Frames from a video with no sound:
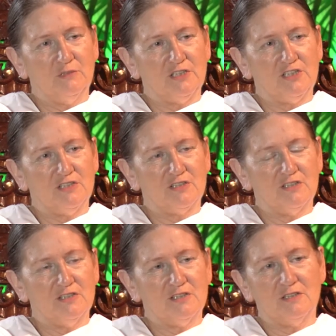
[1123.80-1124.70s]
which is
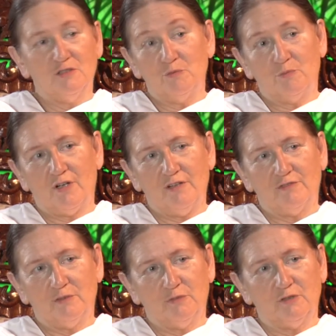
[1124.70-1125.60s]
considered
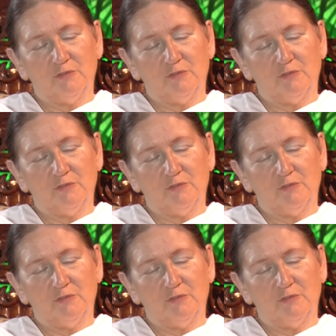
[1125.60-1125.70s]
preferable,